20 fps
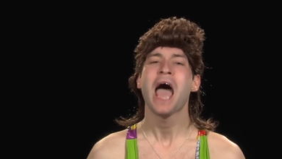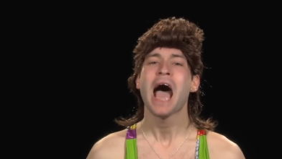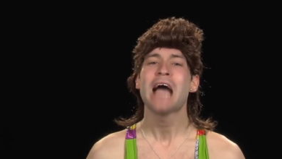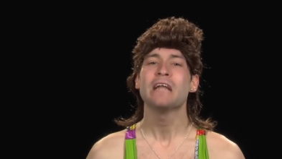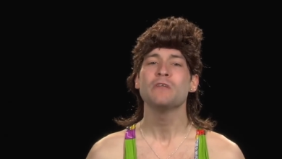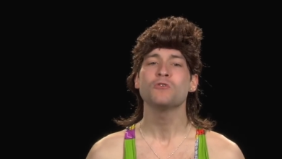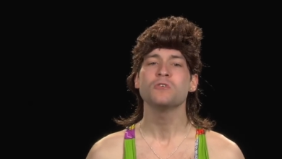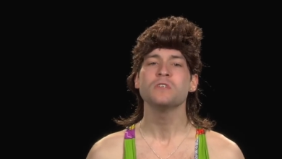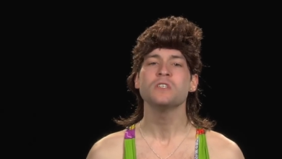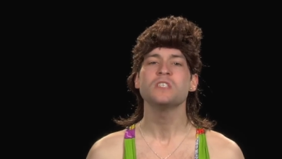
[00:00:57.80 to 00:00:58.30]

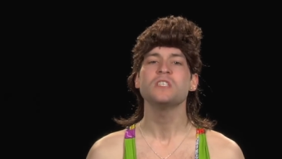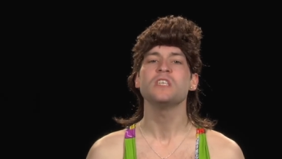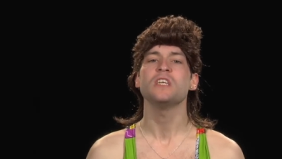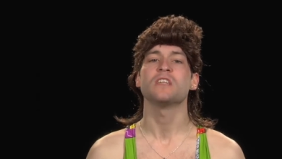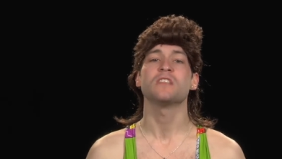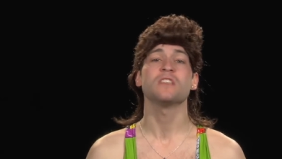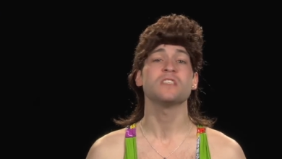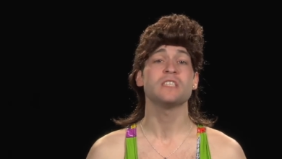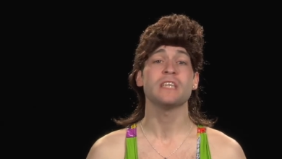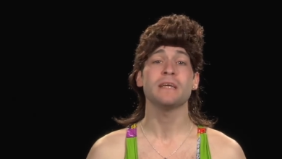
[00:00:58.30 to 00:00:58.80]
And you can see
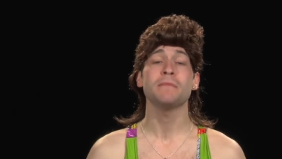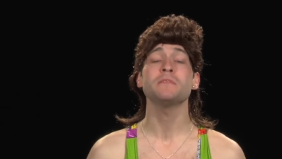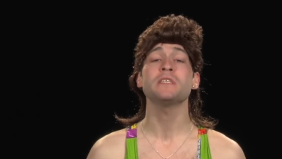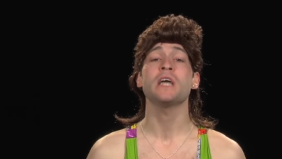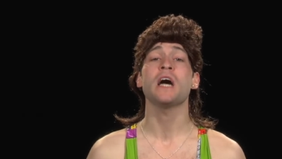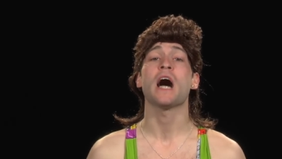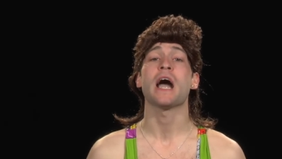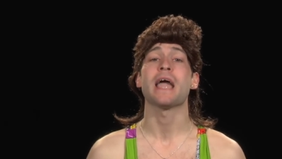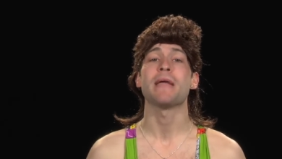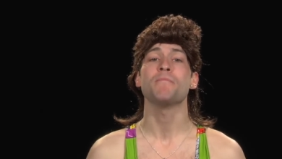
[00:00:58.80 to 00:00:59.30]
at the same
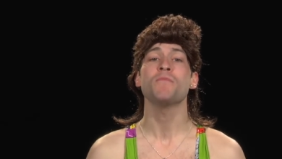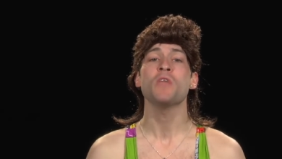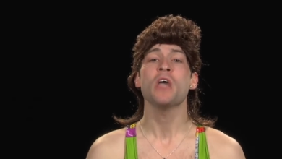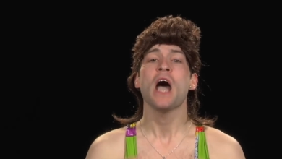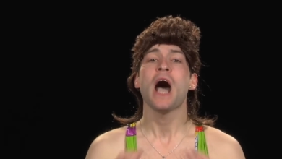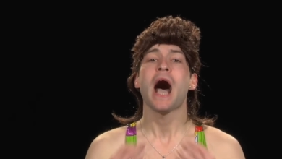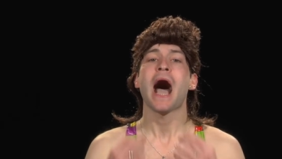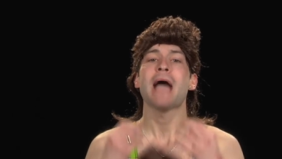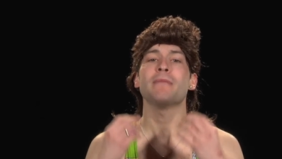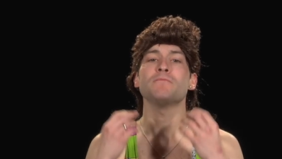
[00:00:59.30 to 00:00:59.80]
time,
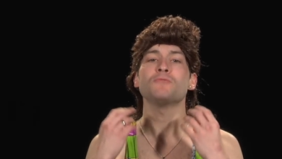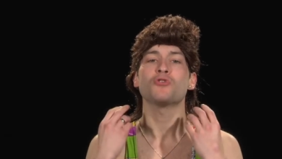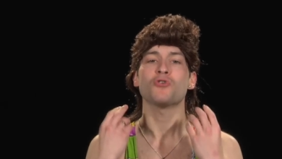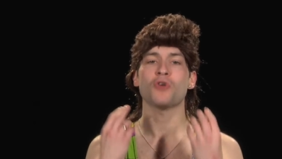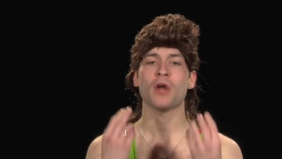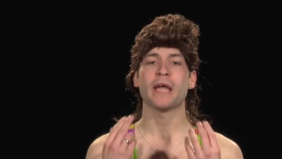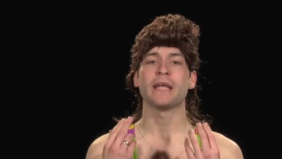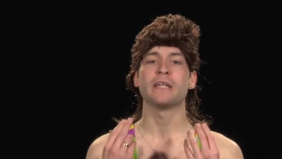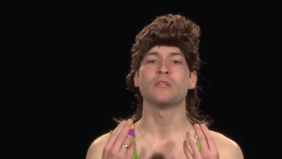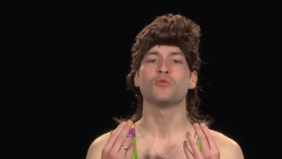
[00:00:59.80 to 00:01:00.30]
I'm
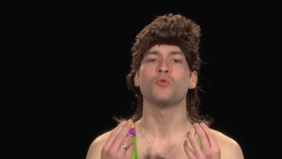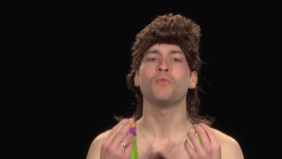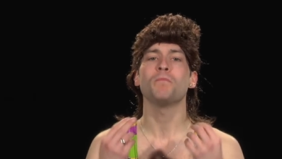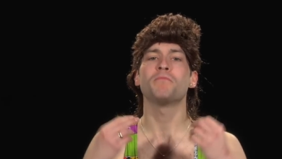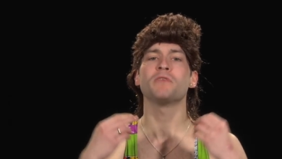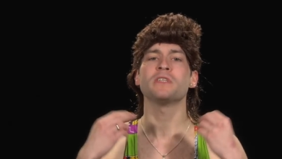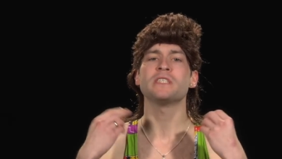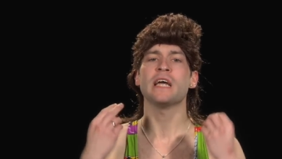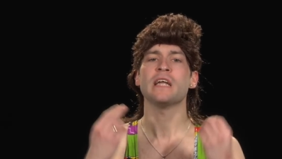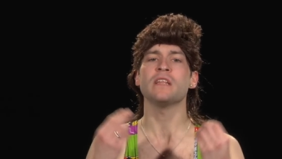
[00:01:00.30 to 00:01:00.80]
trying to
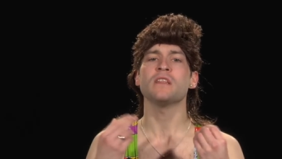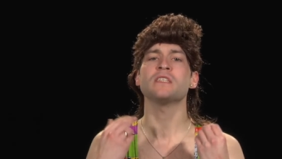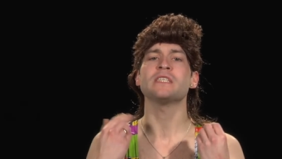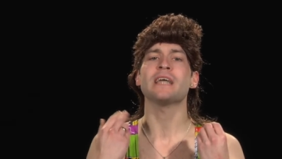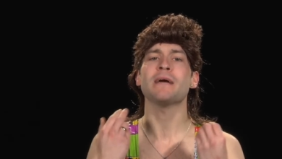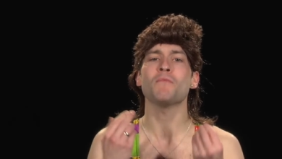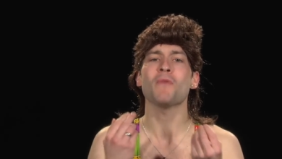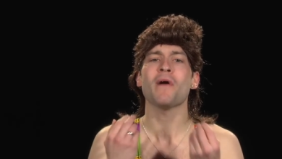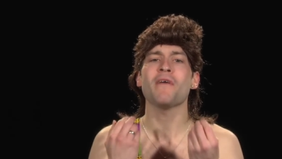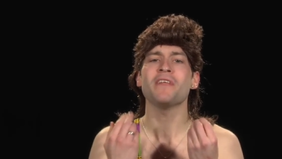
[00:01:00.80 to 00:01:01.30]
pretend
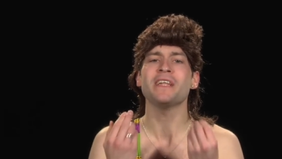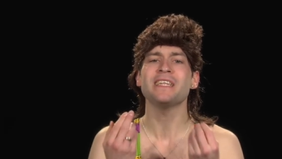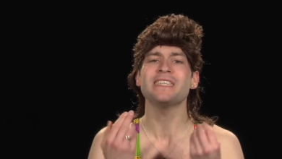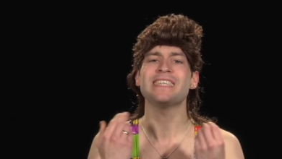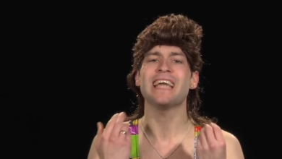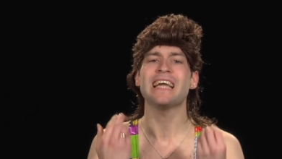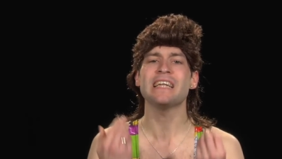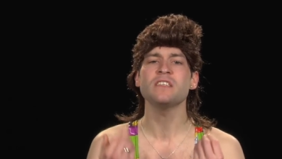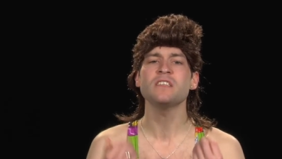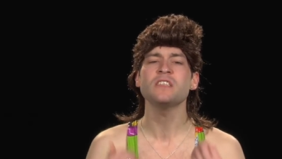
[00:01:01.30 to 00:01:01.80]
that I'm wearing
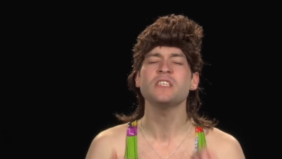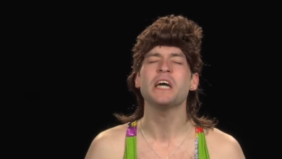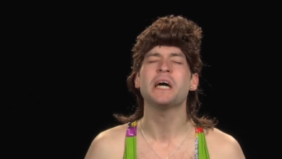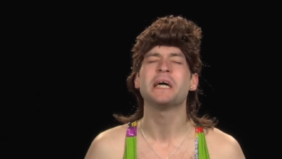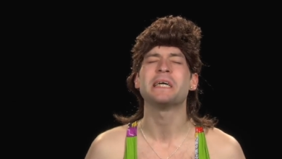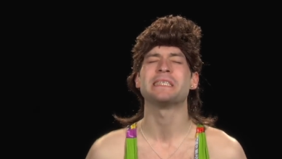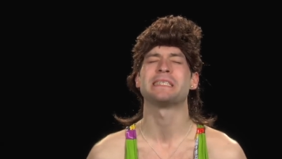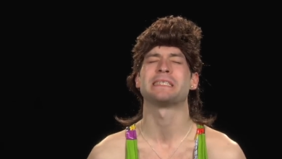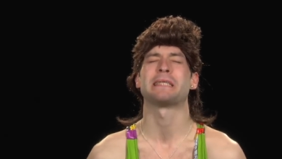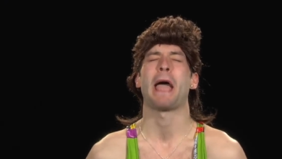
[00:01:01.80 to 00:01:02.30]

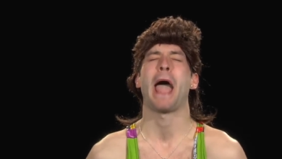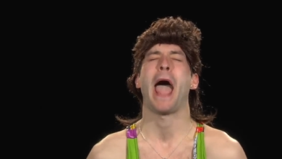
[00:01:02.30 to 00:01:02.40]
dentures.